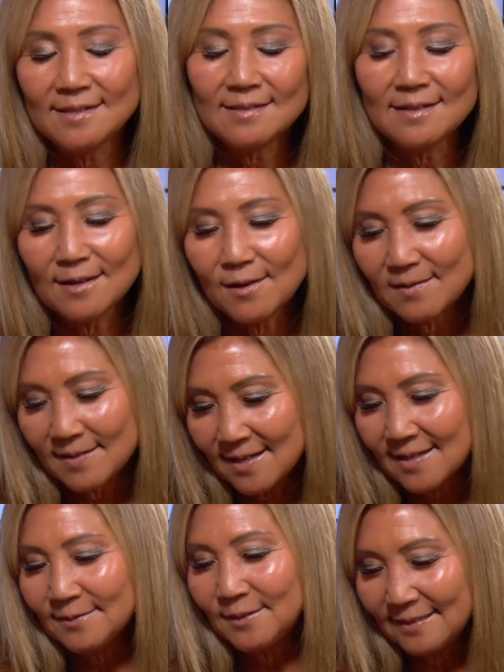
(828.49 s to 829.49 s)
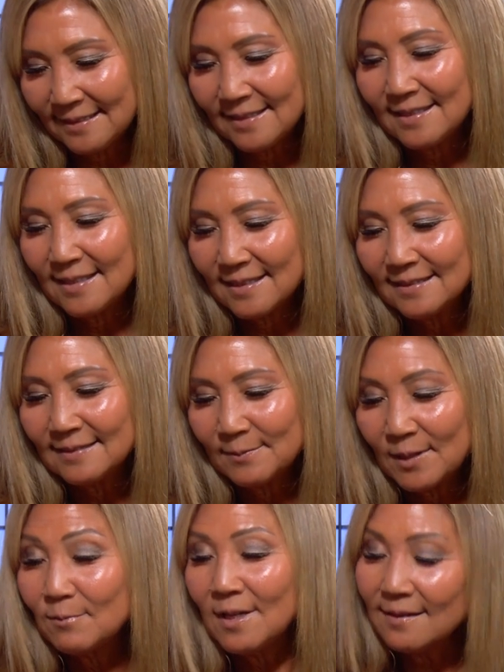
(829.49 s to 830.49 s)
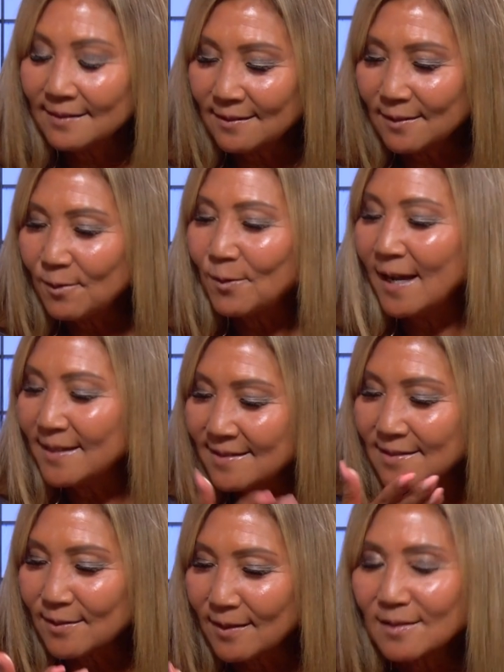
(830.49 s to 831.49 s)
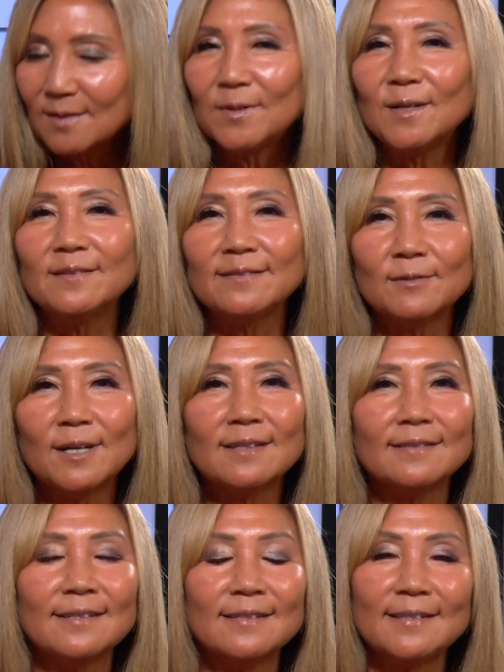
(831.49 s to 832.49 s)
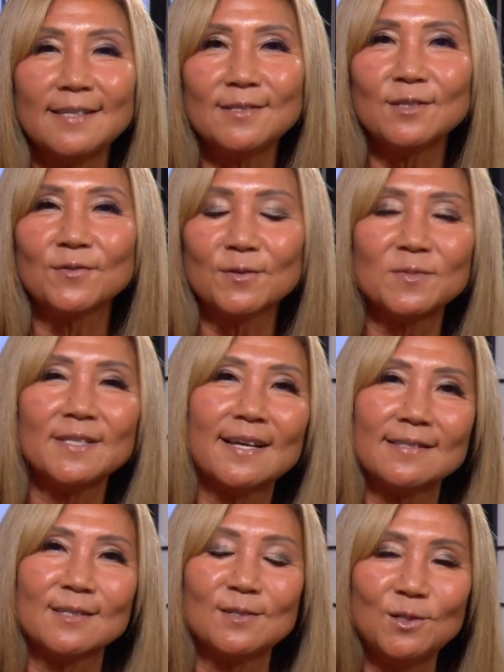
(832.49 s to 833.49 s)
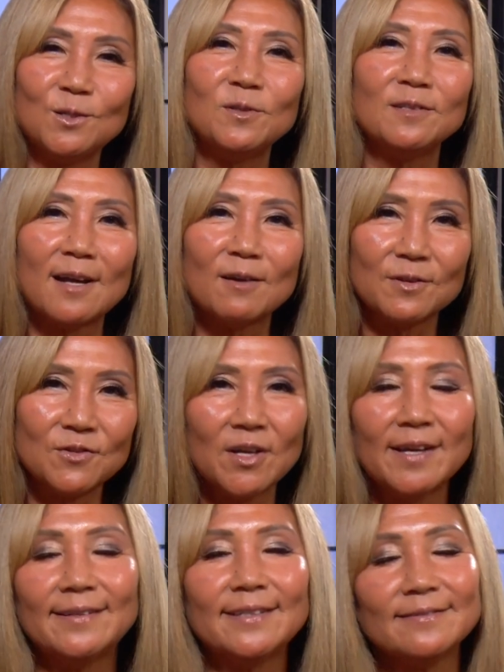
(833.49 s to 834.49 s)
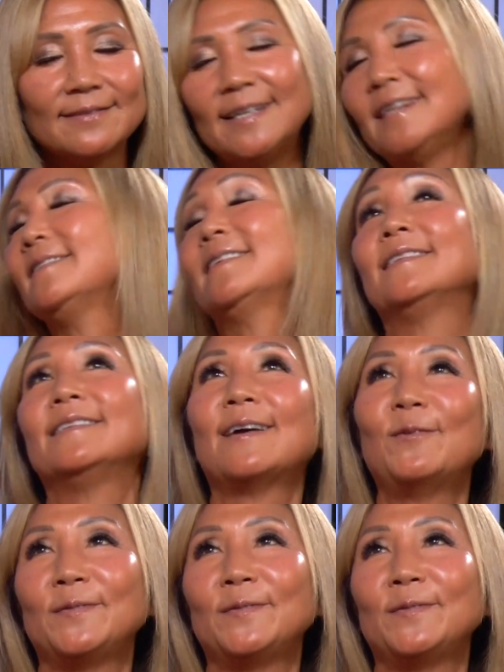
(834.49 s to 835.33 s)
you know, well, you know, I didn't talk about, well, at least you're from Saskatoon and not Regina, right? And